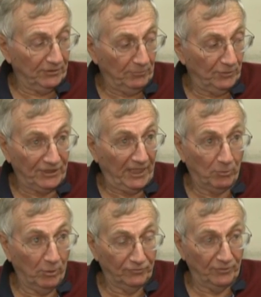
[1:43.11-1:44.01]
in which I
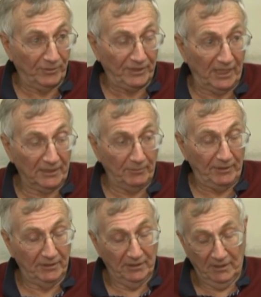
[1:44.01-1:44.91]
quote from a
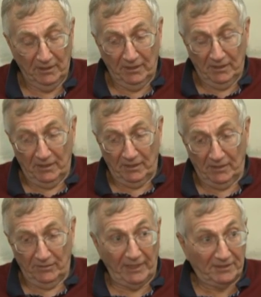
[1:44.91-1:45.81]
document
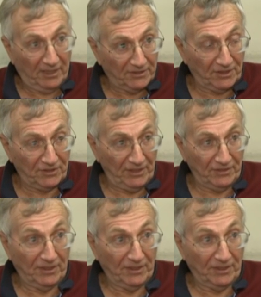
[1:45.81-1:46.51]
that does exist,